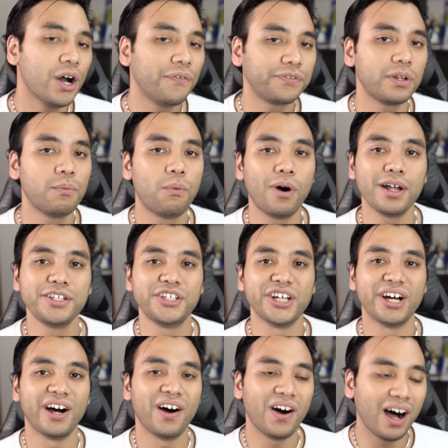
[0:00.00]
I often
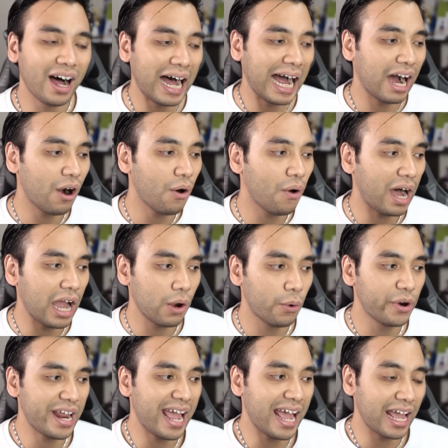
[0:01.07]
wonder how
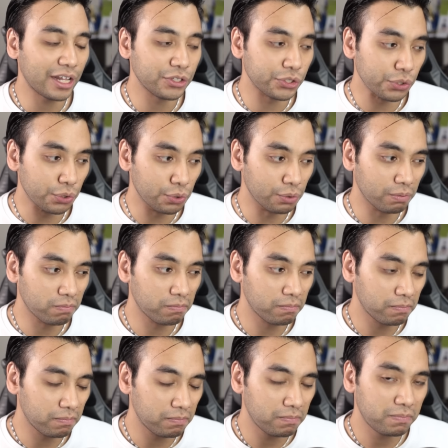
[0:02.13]
I would handle
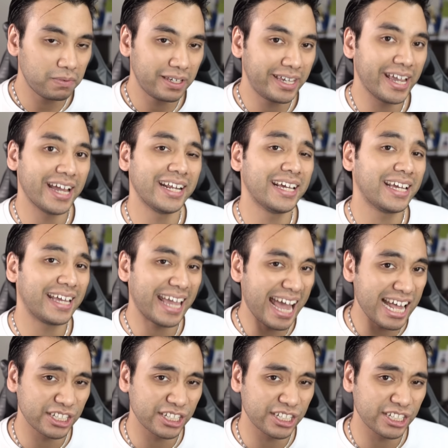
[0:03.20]
getting